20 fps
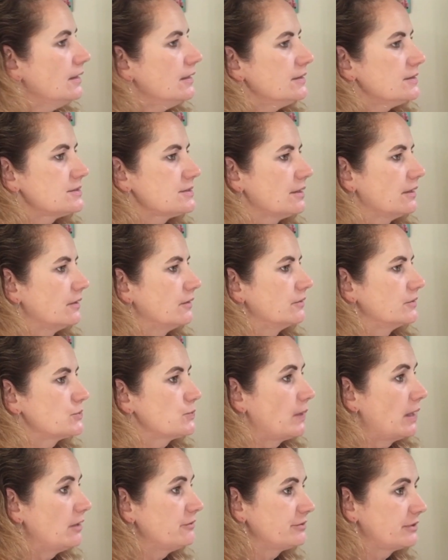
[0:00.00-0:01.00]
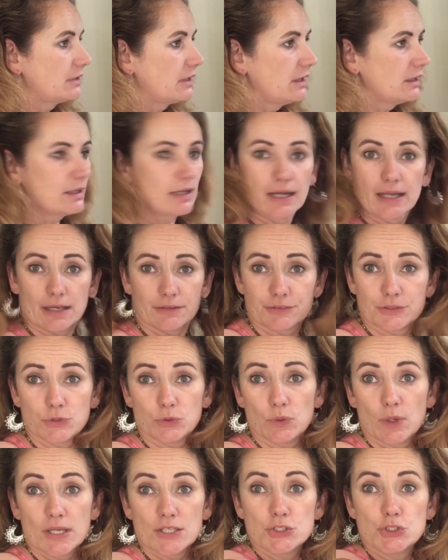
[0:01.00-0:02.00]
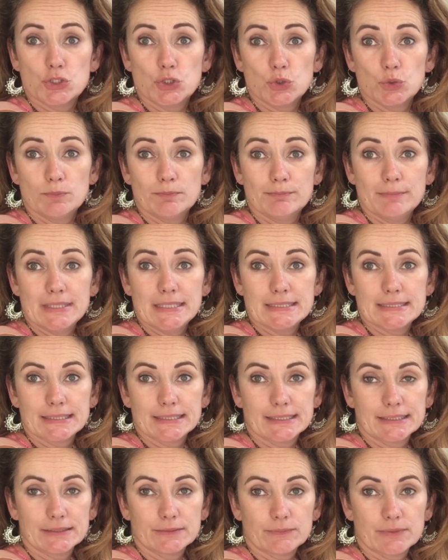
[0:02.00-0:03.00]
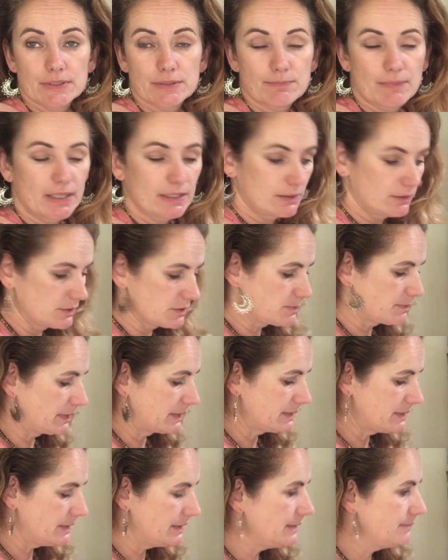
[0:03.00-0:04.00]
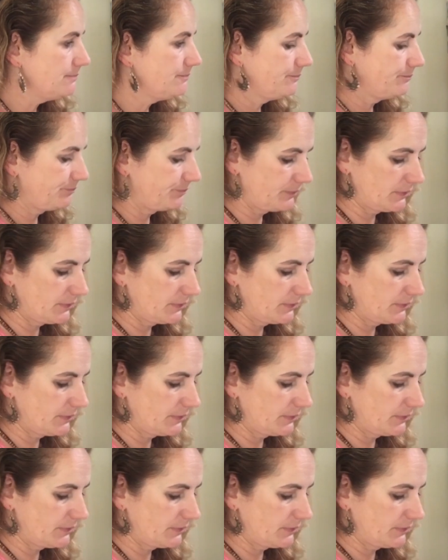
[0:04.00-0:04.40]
So, 12 o'clock. I have to do a Zoom meeting with my cosmic team.